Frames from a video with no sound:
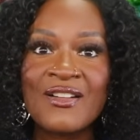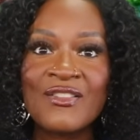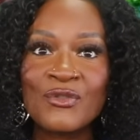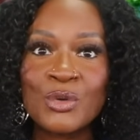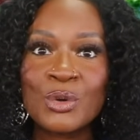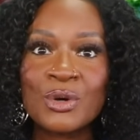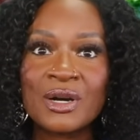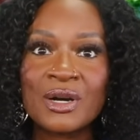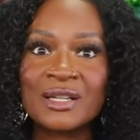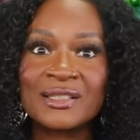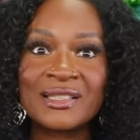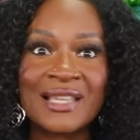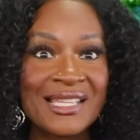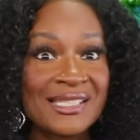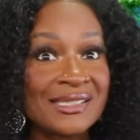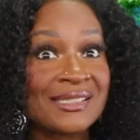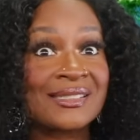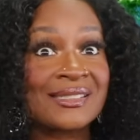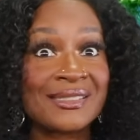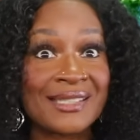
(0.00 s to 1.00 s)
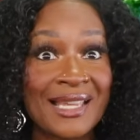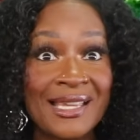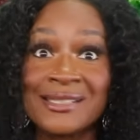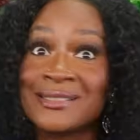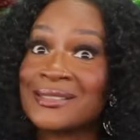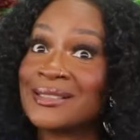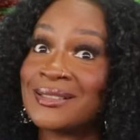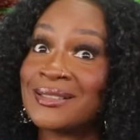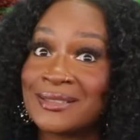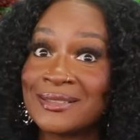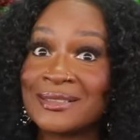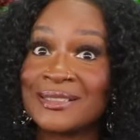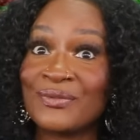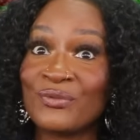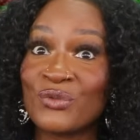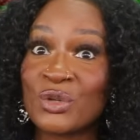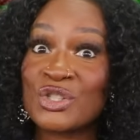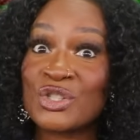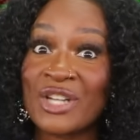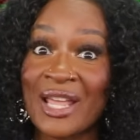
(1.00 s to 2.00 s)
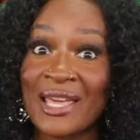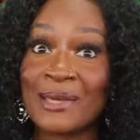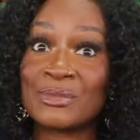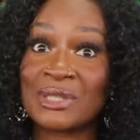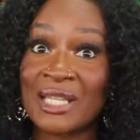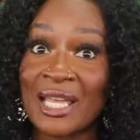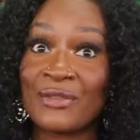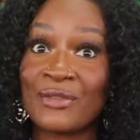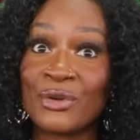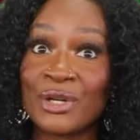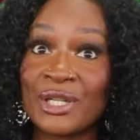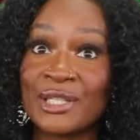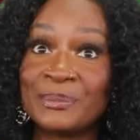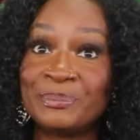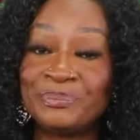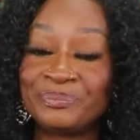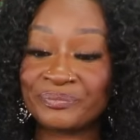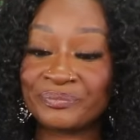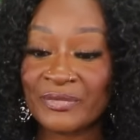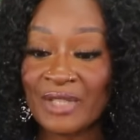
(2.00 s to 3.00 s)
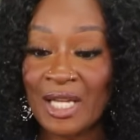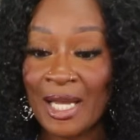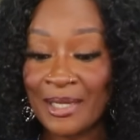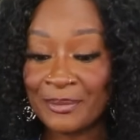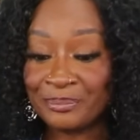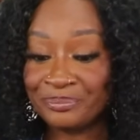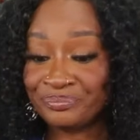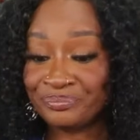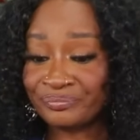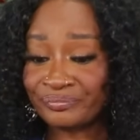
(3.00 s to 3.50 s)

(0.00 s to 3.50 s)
for, that's, that's good for James Avery. Okay?